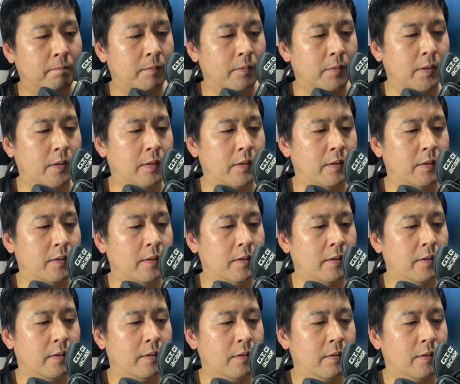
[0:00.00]

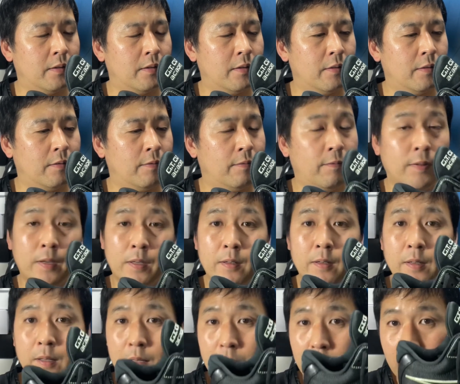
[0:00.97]
The fit,
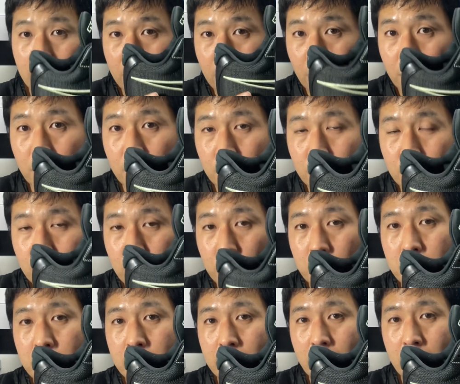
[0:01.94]
go true
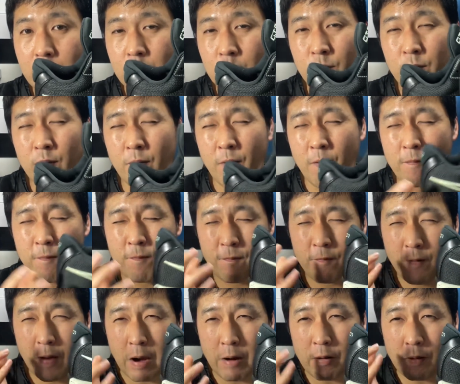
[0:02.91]
to size. If you have a
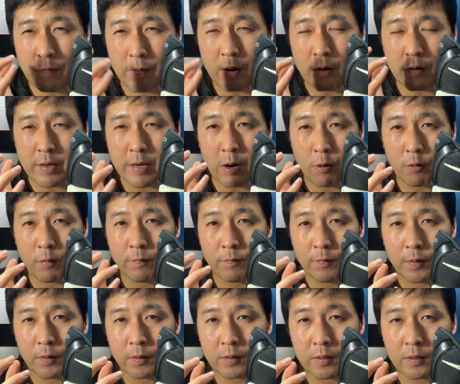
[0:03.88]
very narrow
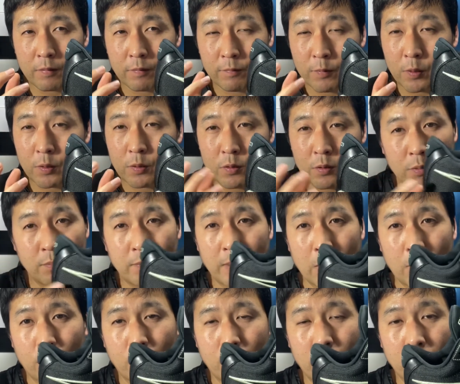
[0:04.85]
foot, you might
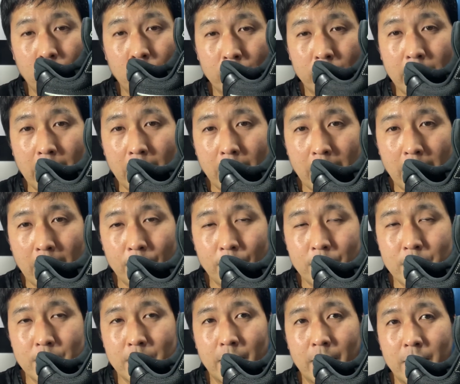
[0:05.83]
want to go down half a
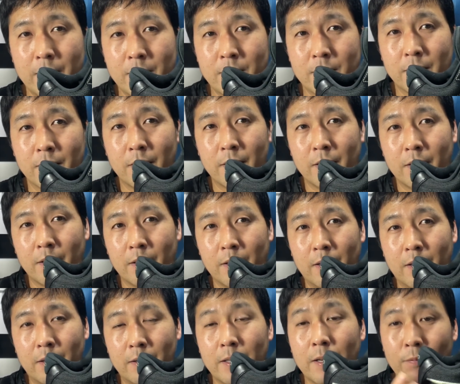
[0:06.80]
size.
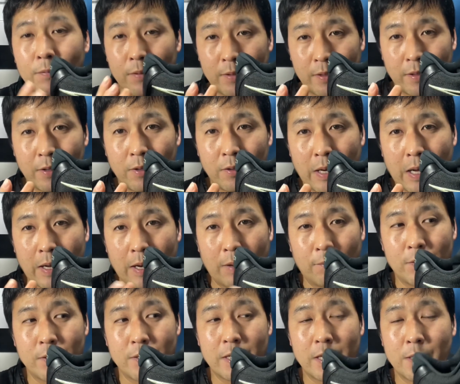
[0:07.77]
Definitely go down
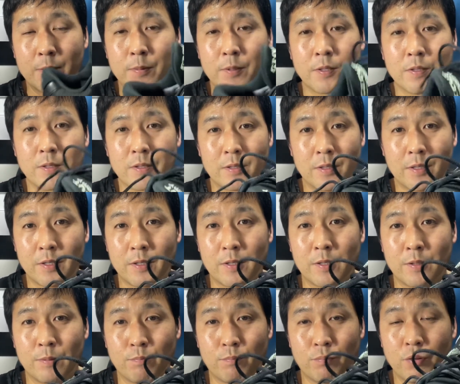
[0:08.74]
half a size because this
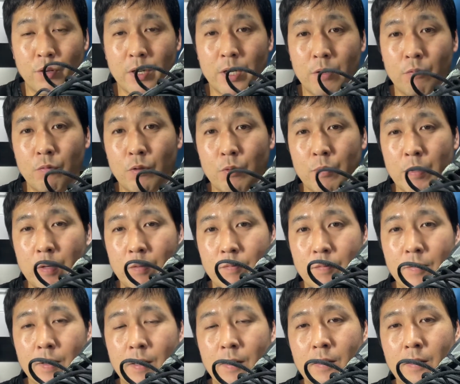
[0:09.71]
is a pretty roomy
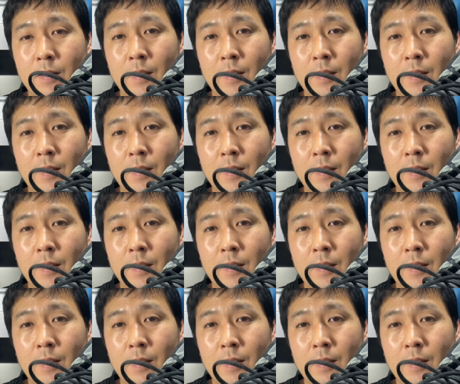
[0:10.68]
fit.